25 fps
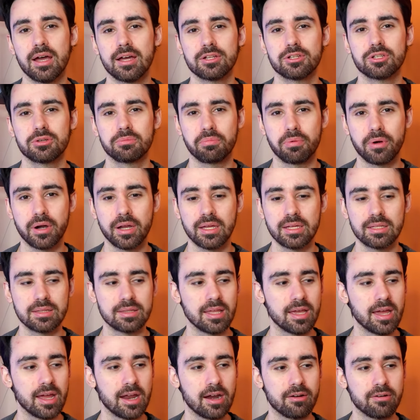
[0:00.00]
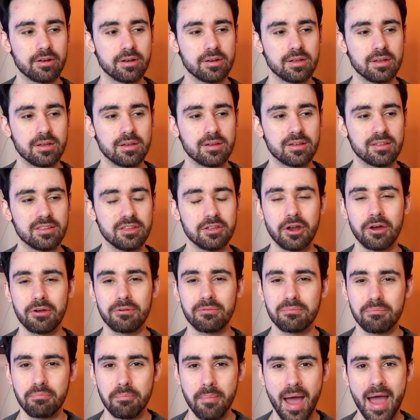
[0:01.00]
to bring it there and
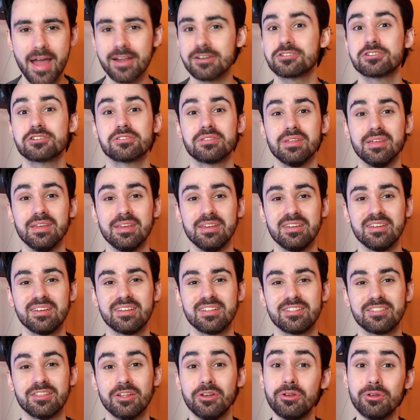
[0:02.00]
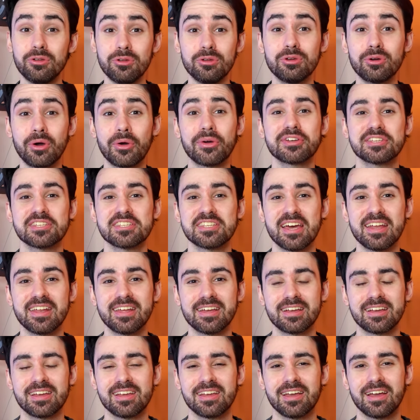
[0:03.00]
match the New York
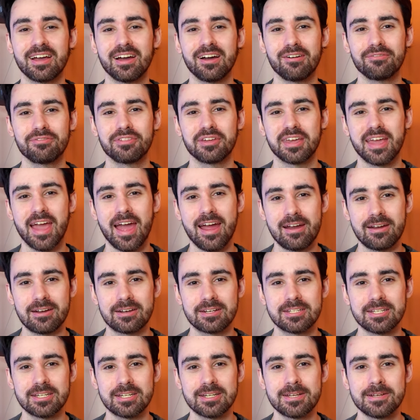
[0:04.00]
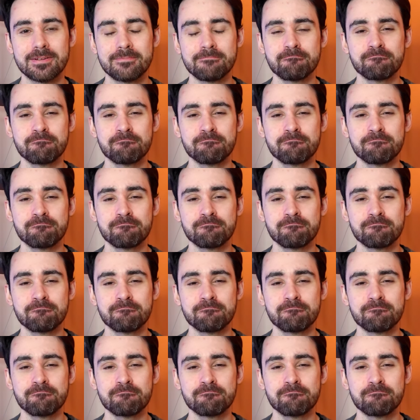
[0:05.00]
setting of the character.